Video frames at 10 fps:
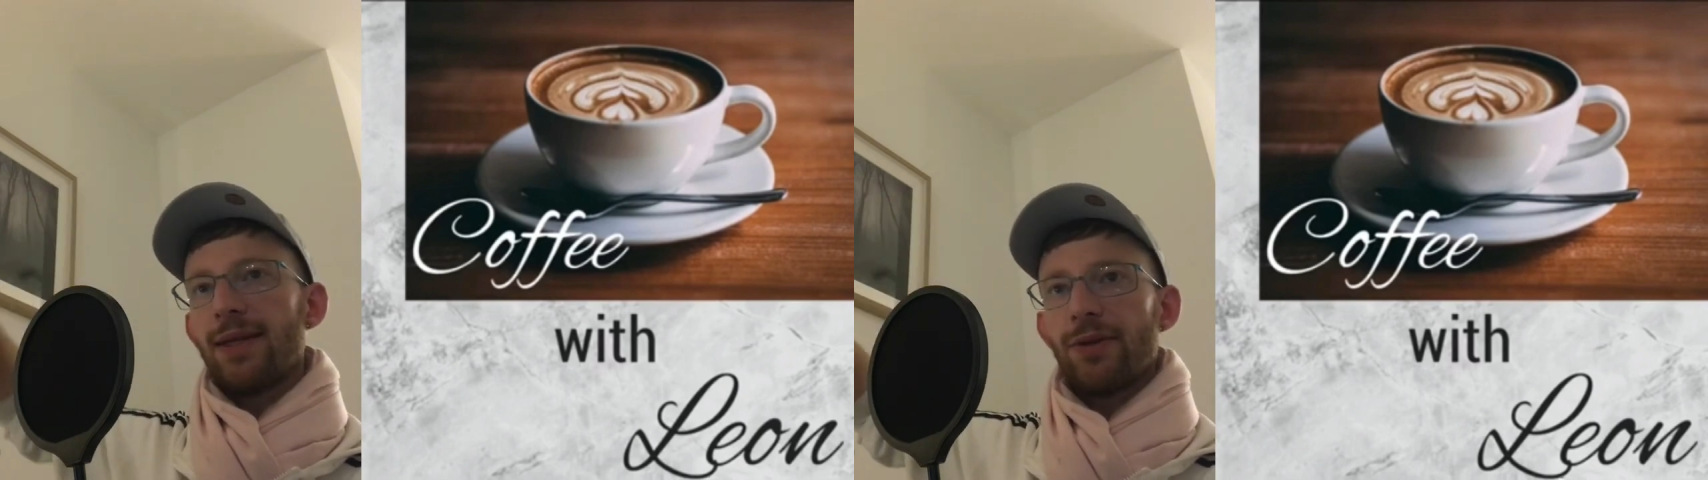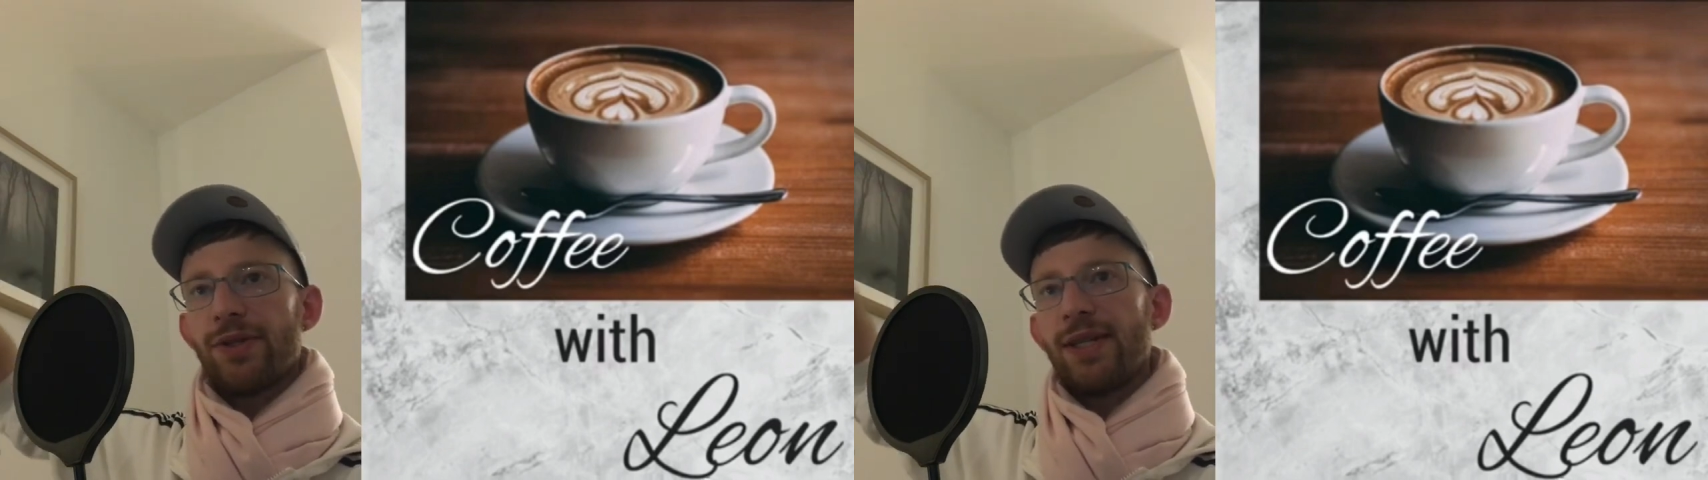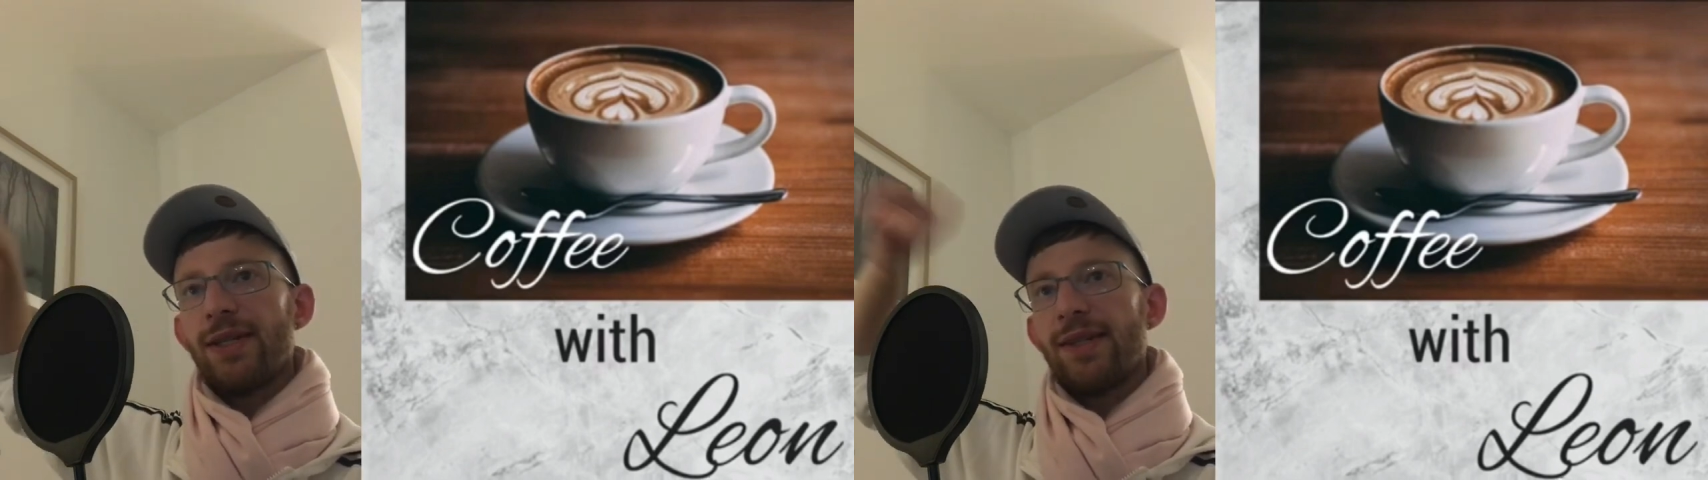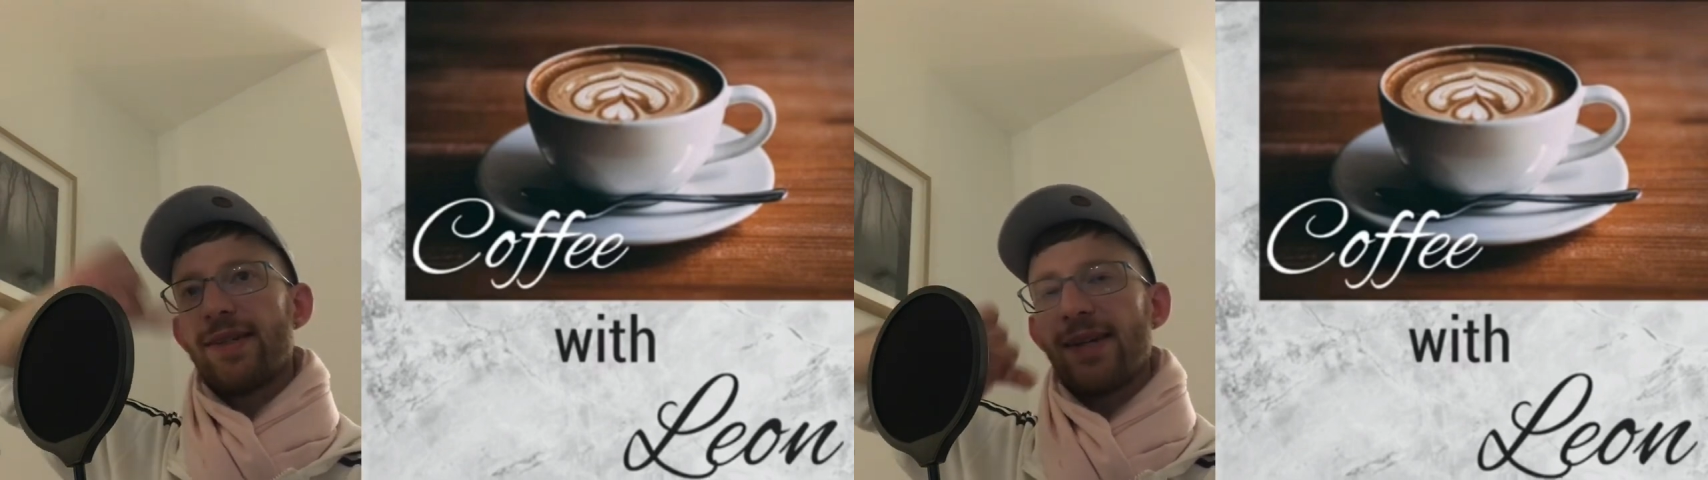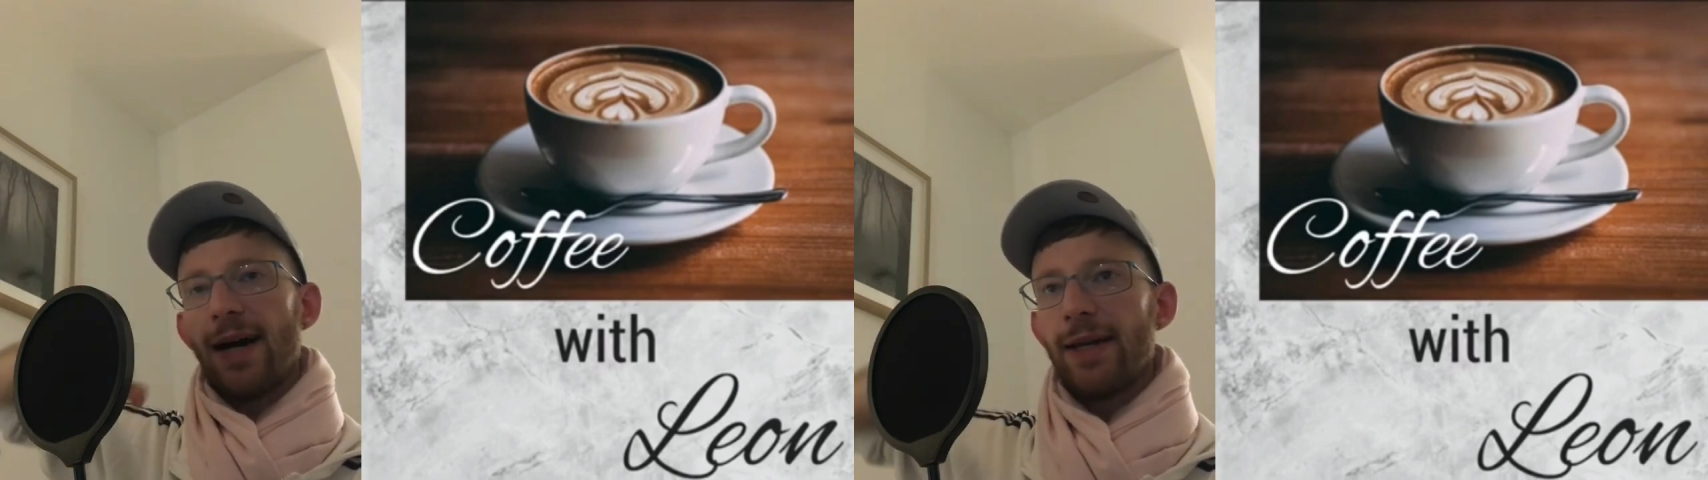and you see
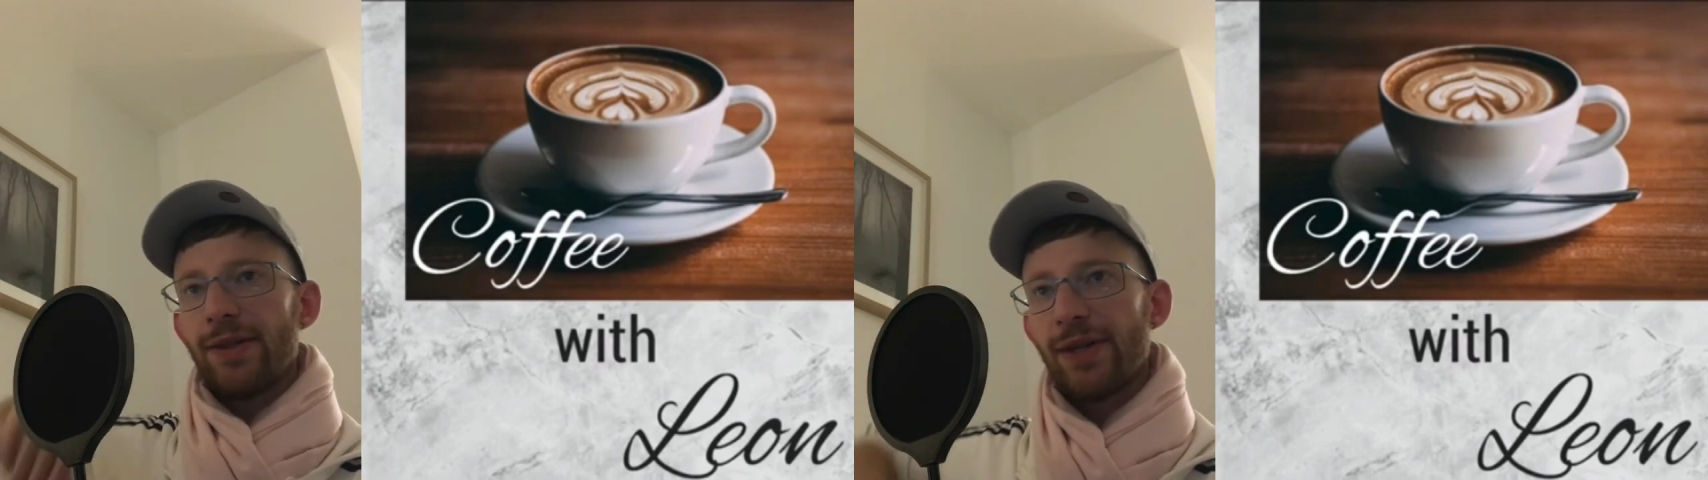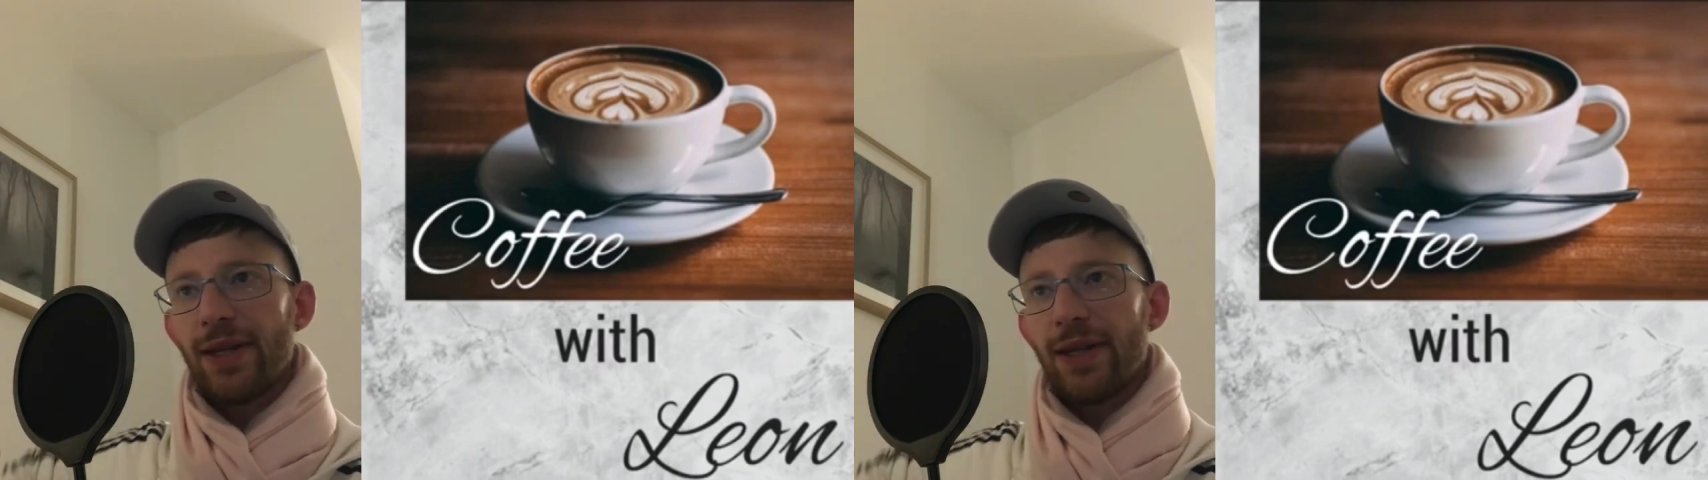these signs,